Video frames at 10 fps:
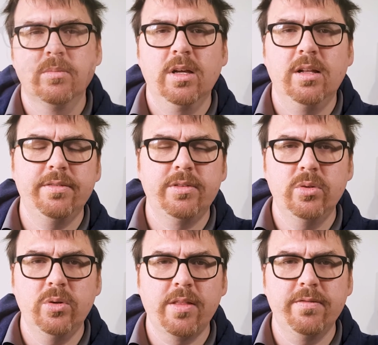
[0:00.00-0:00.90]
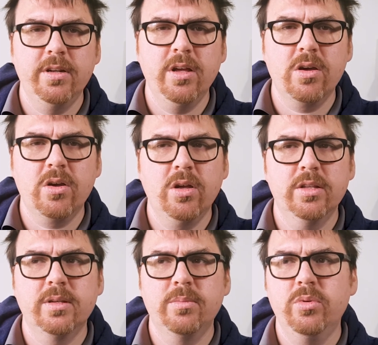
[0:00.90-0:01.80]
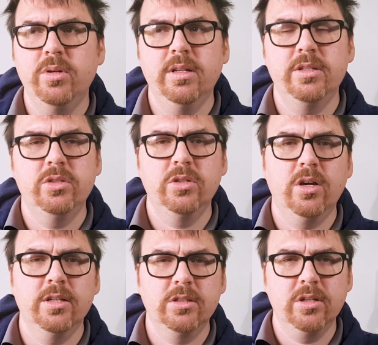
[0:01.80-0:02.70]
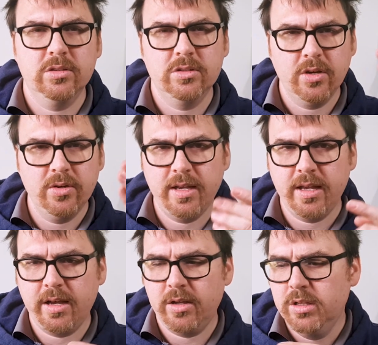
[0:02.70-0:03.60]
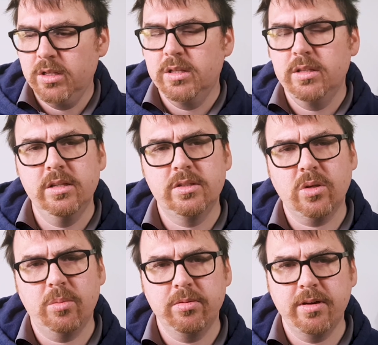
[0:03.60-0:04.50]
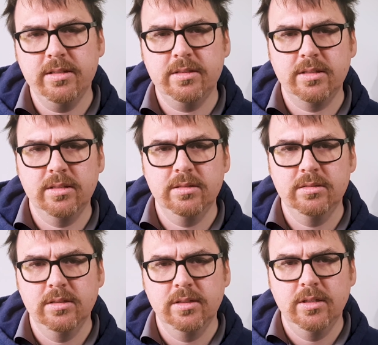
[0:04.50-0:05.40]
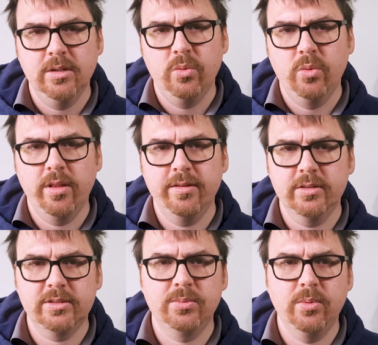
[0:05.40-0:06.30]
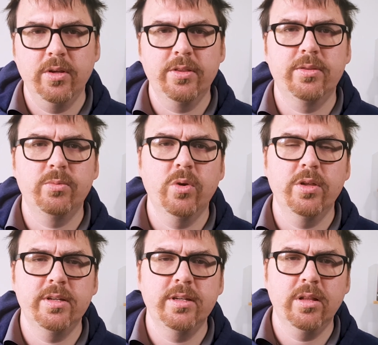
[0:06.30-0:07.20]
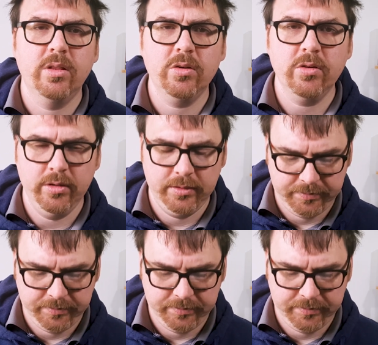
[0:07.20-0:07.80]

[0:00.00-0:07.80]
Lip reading: I'll have to do another video at some point, let you guys and girls know how this operates and whether it's worth it in the long run.